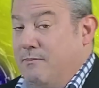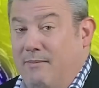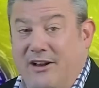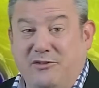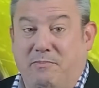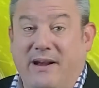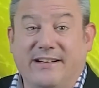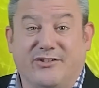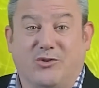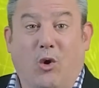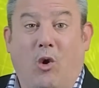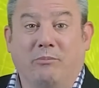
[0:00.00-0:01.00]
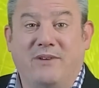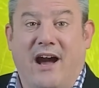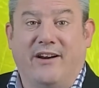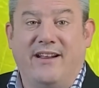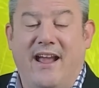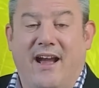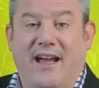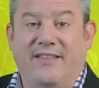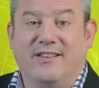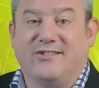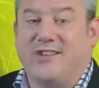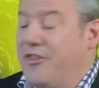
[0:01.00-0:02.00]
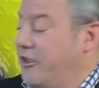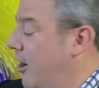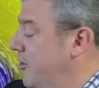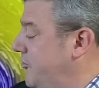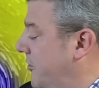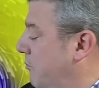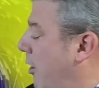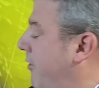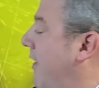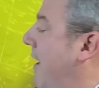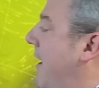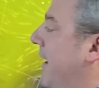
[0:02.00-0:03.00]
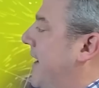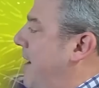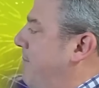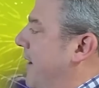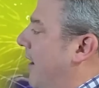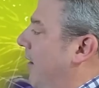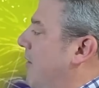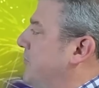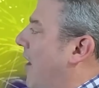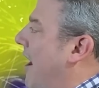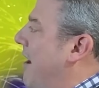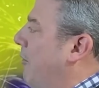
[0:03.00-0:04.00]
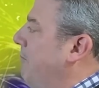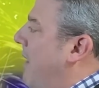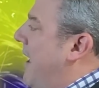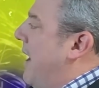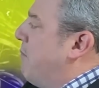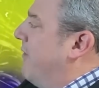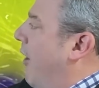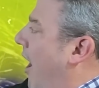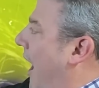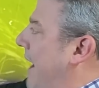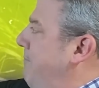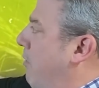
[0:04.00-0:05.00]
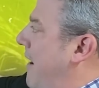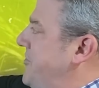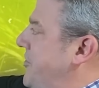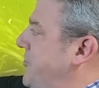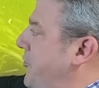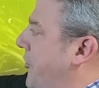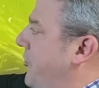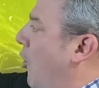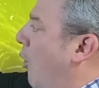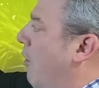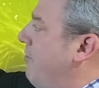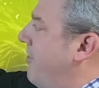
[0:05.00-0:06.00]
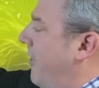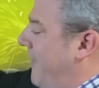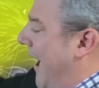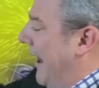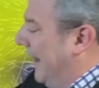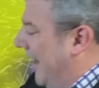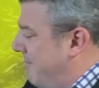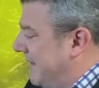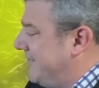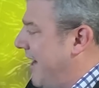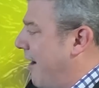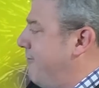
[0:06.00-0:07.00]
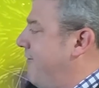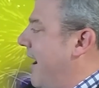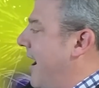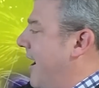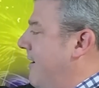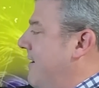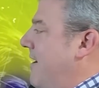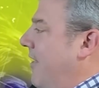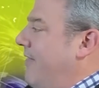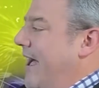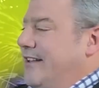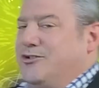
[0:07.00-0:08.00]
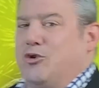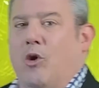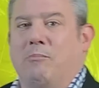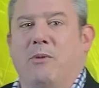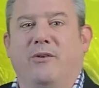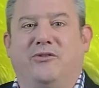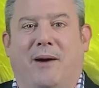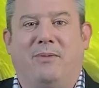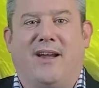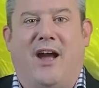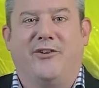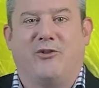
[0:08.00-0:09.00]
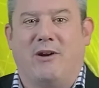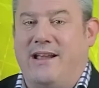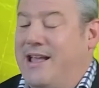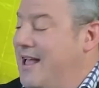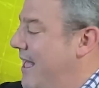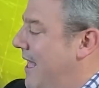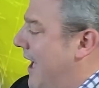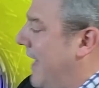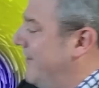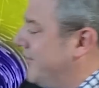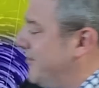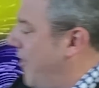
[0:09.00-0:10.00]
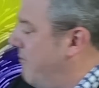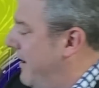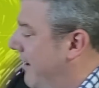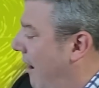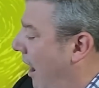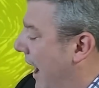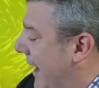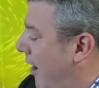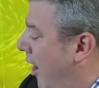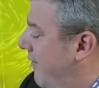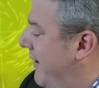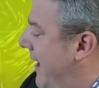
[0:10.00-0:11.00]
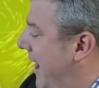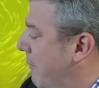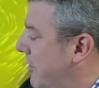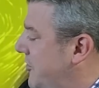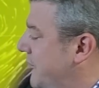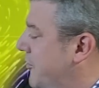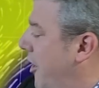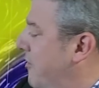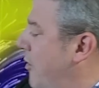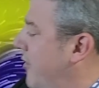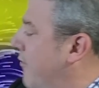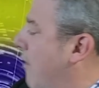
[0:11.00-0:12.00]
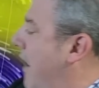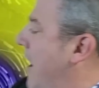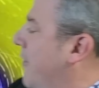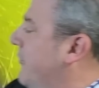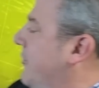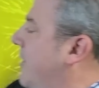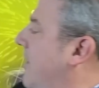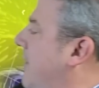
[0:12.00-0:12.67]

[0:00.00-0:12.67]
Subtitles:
much bigger storm down here in the Southern Ocean worth keeping a close eye on. We've got high pressure to the north, that limits how far that storm moves up the country. And there's another big high over here which is going to move around